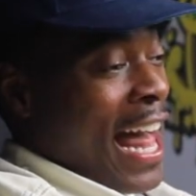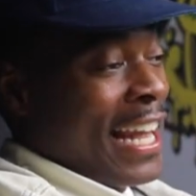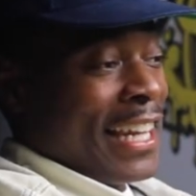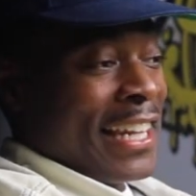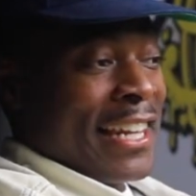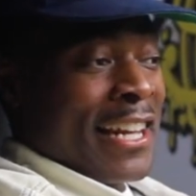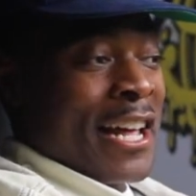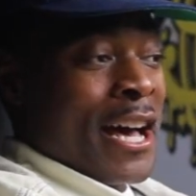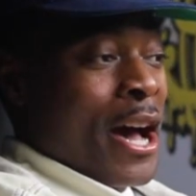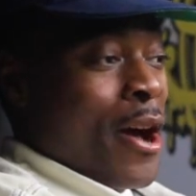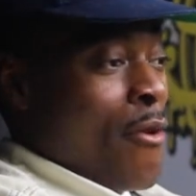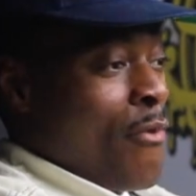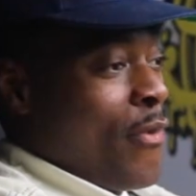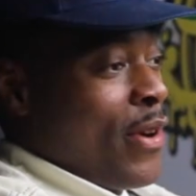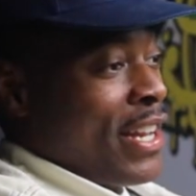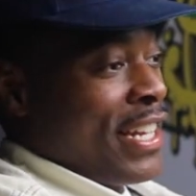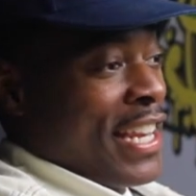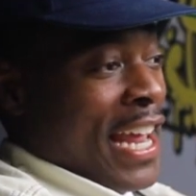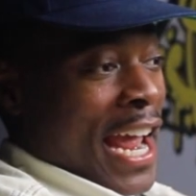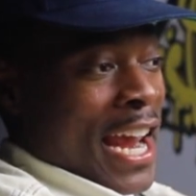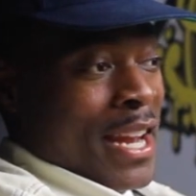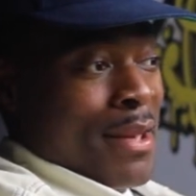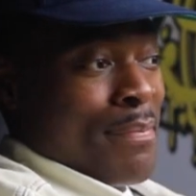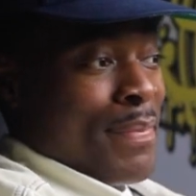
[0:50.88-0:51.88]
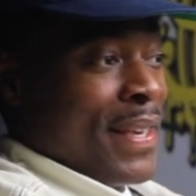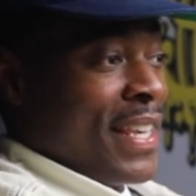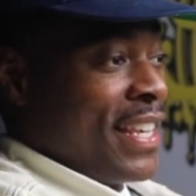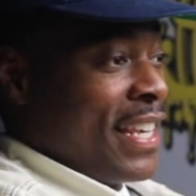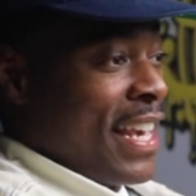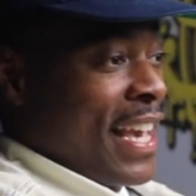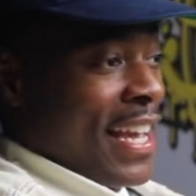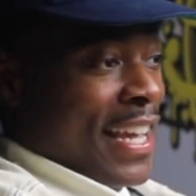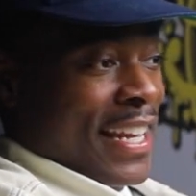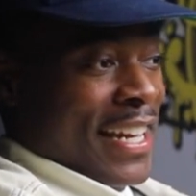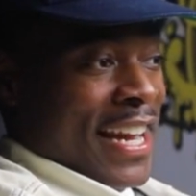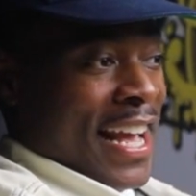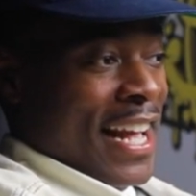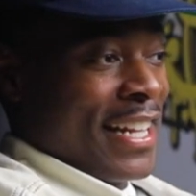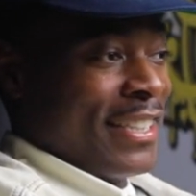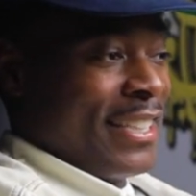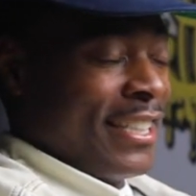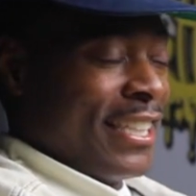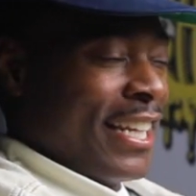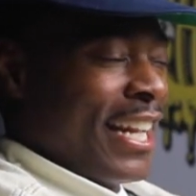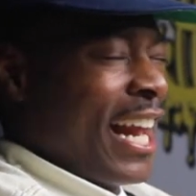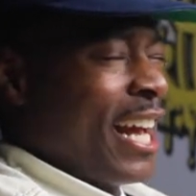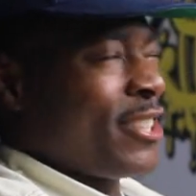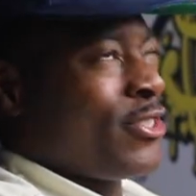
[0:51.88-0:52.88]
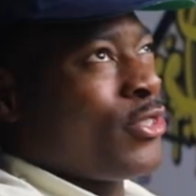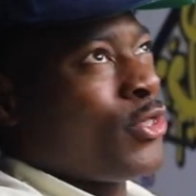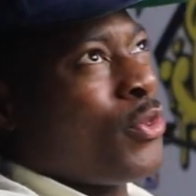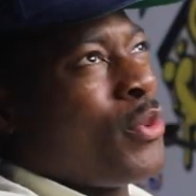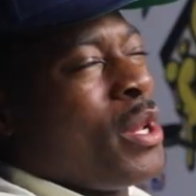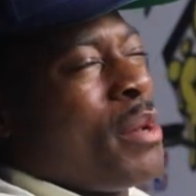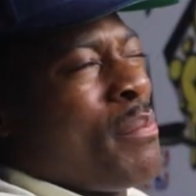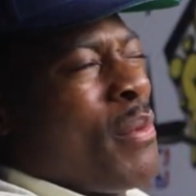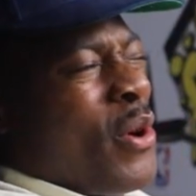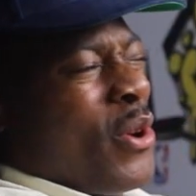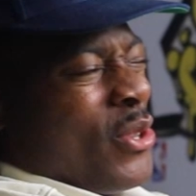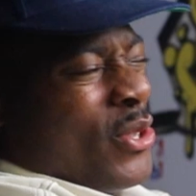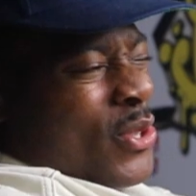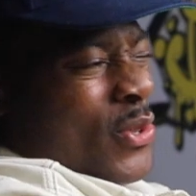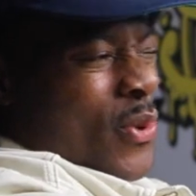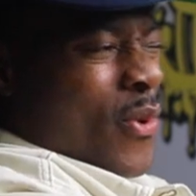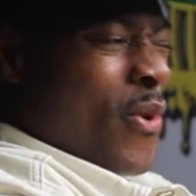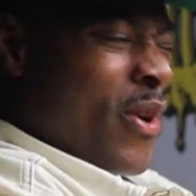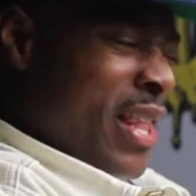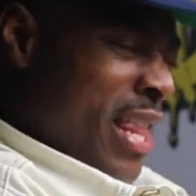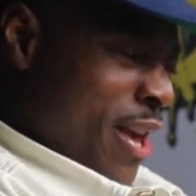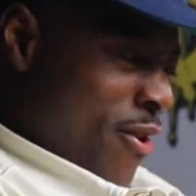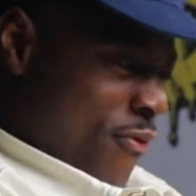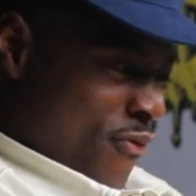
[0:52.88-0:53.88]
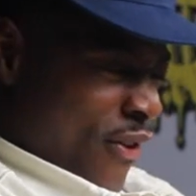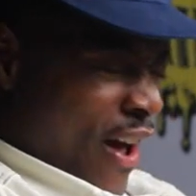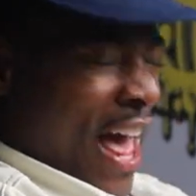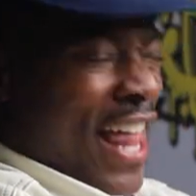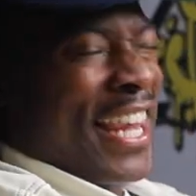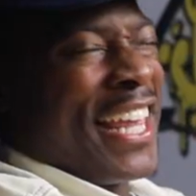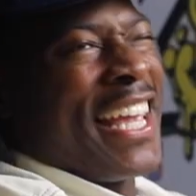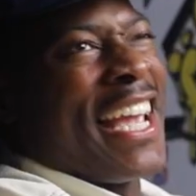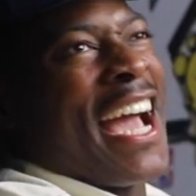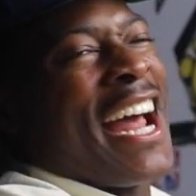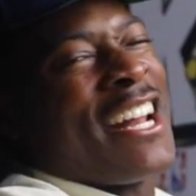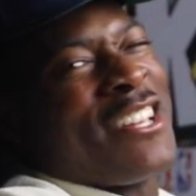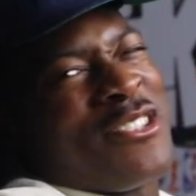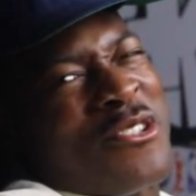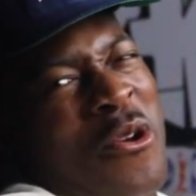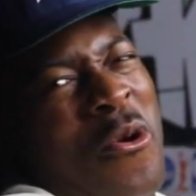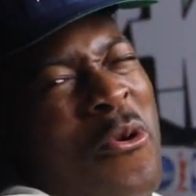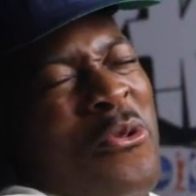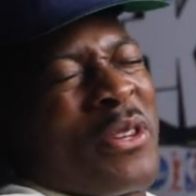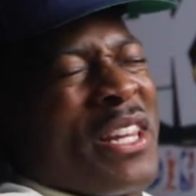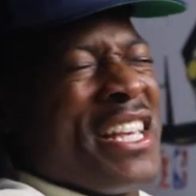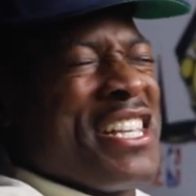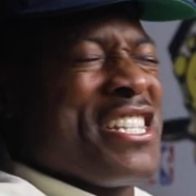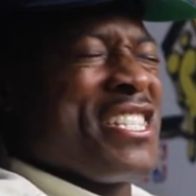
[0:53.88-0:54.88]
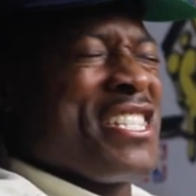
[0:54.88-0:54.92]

I love when Danny be kicking that. I sued him on a finally got his holy